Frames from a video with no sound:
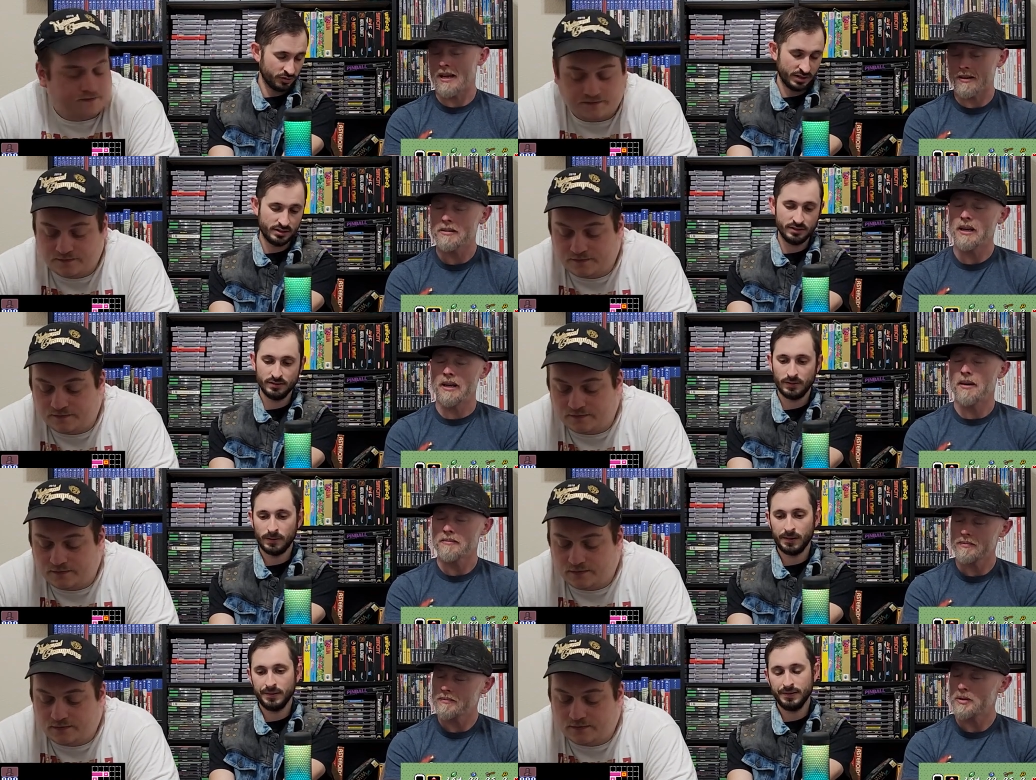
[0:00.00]
Speaker 1: yeah, setting. Yeah,
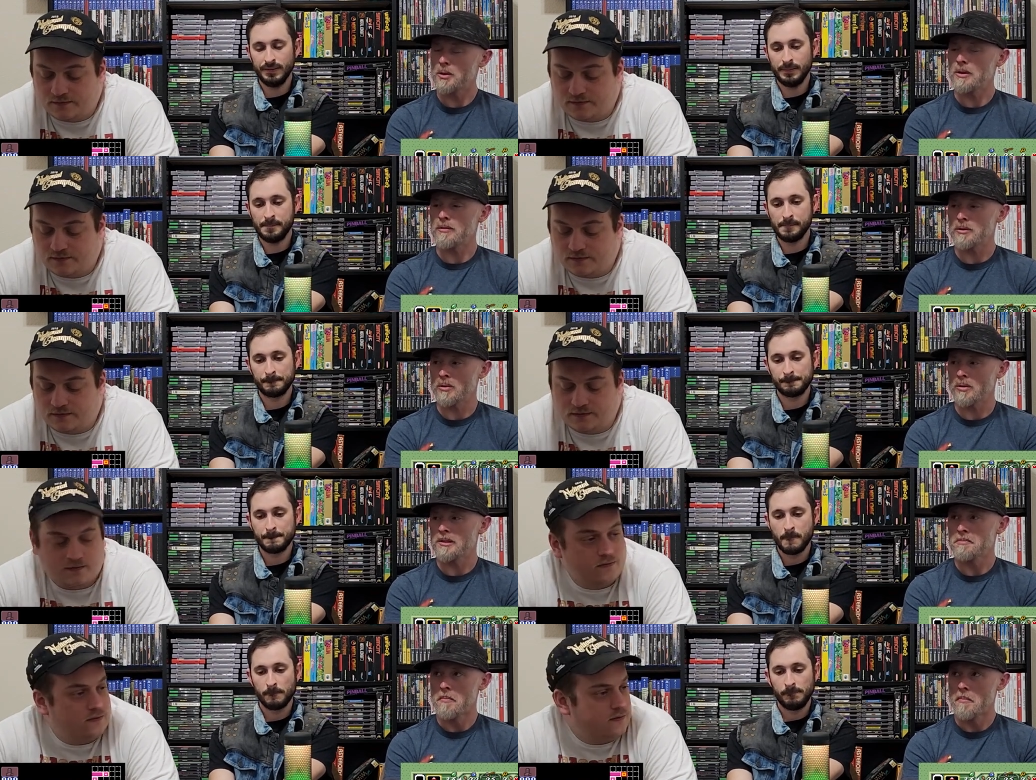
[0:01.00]
yeah. Um, two different
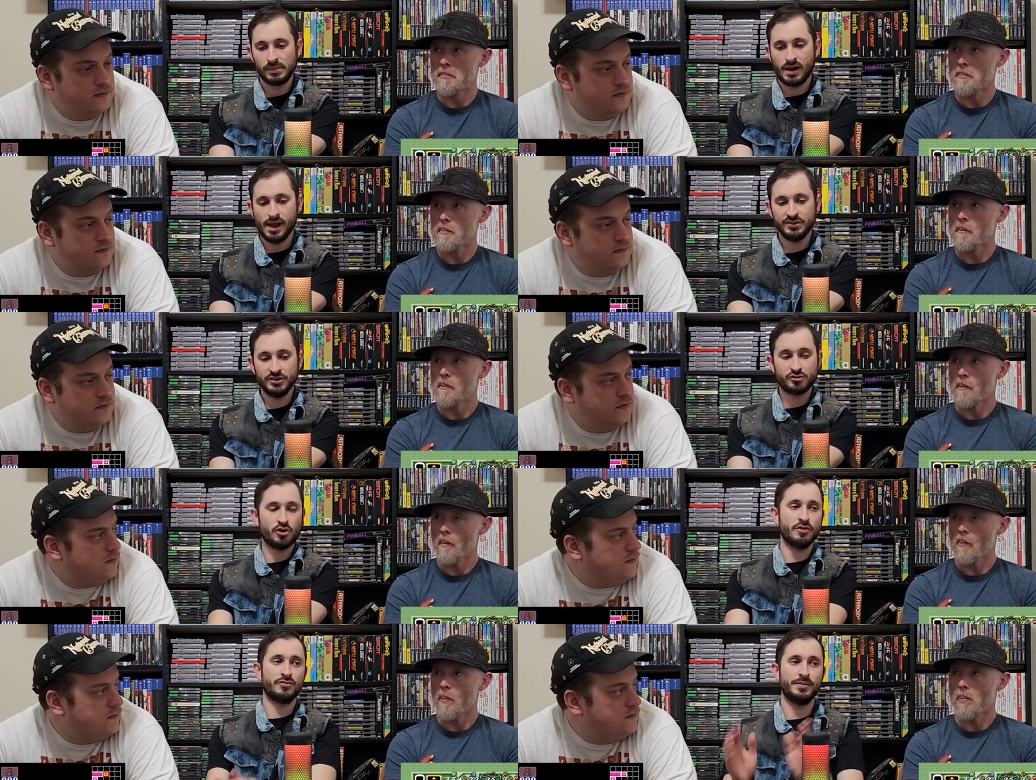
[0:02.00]
stories. I say
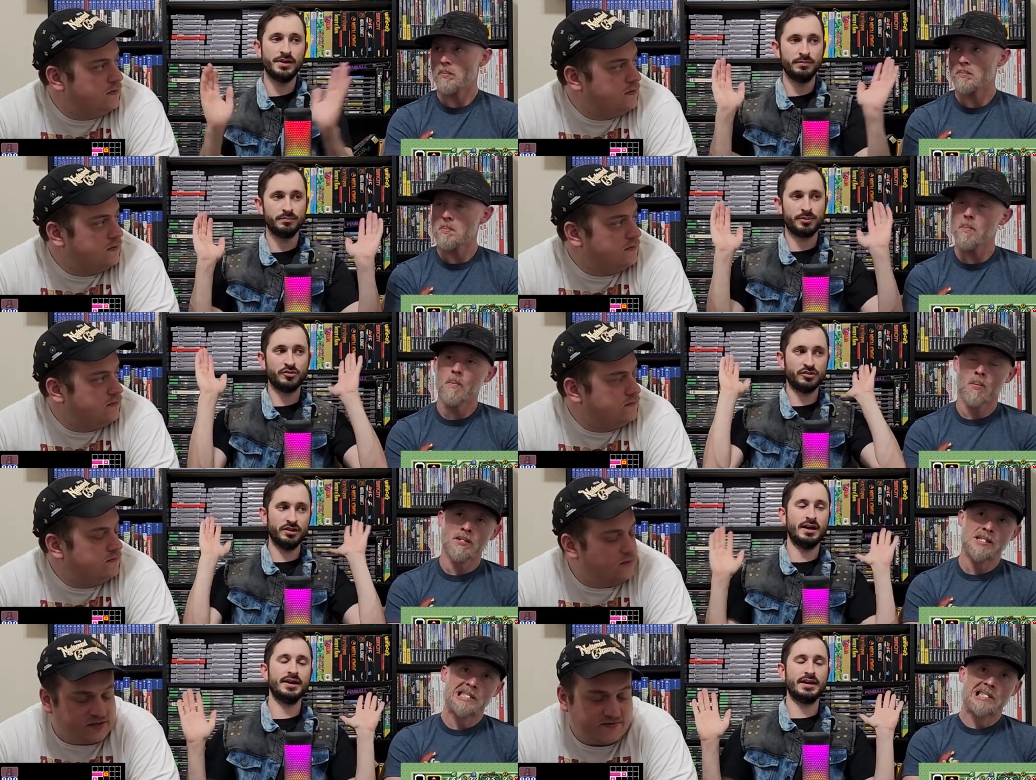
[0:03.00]
draw for me
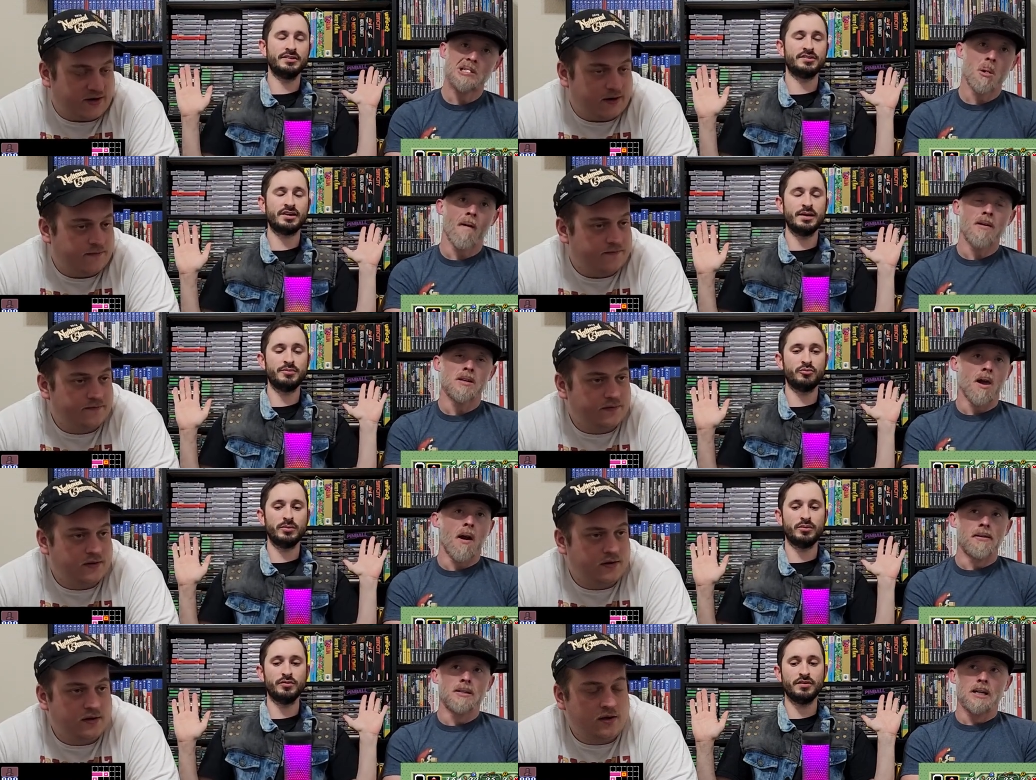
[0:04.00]
personally. That's I can't fair. decide
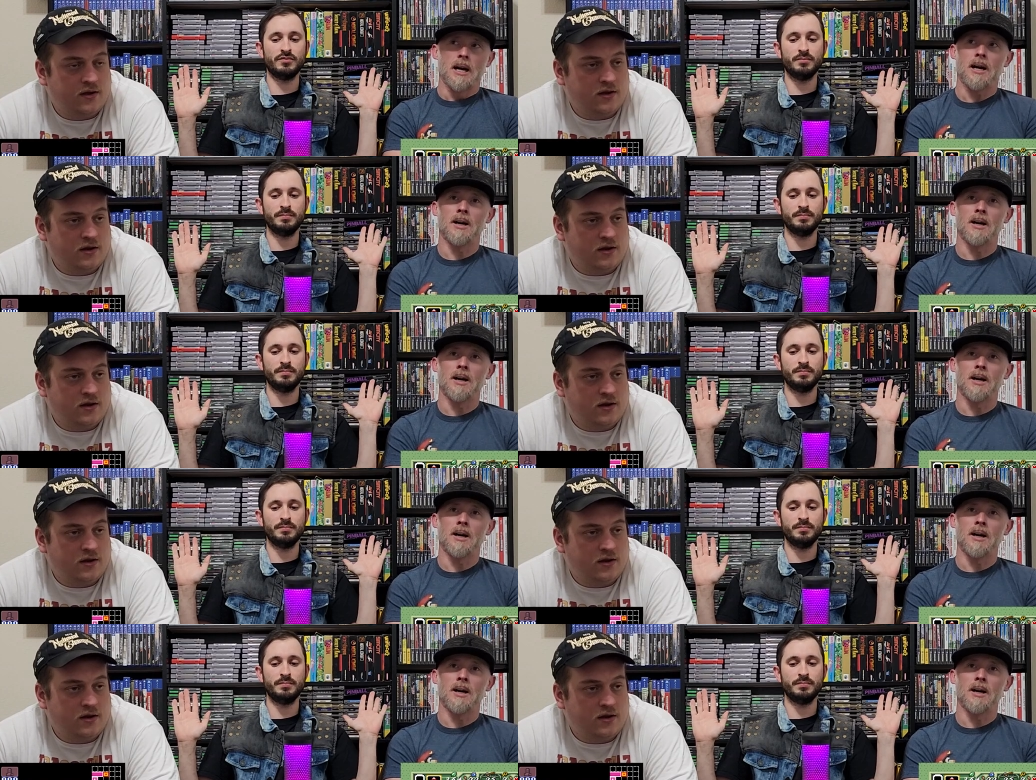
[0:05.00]
between both of them.